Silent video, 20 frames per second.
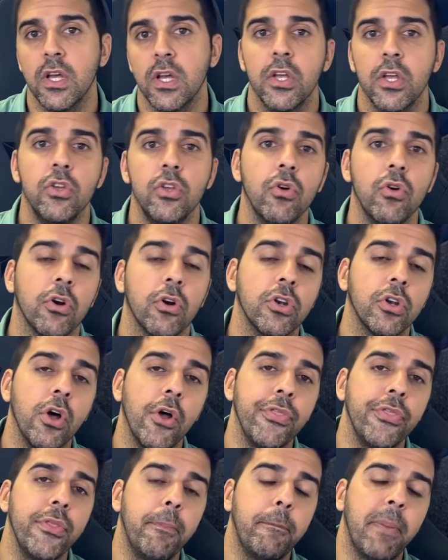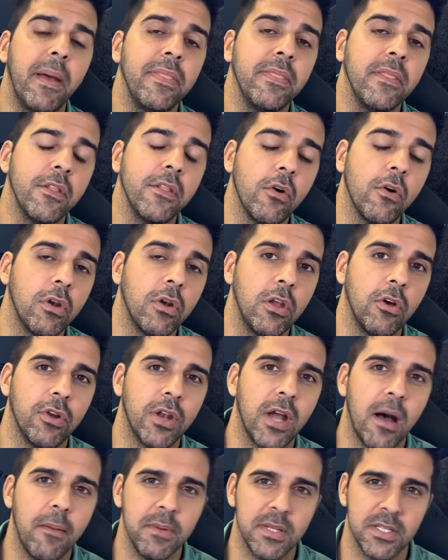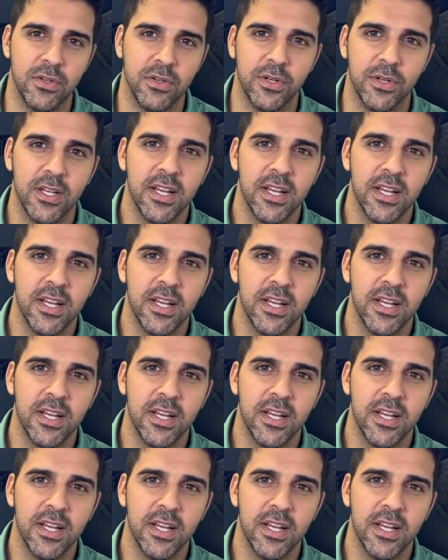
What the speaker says: You're not dependent only on Amazon.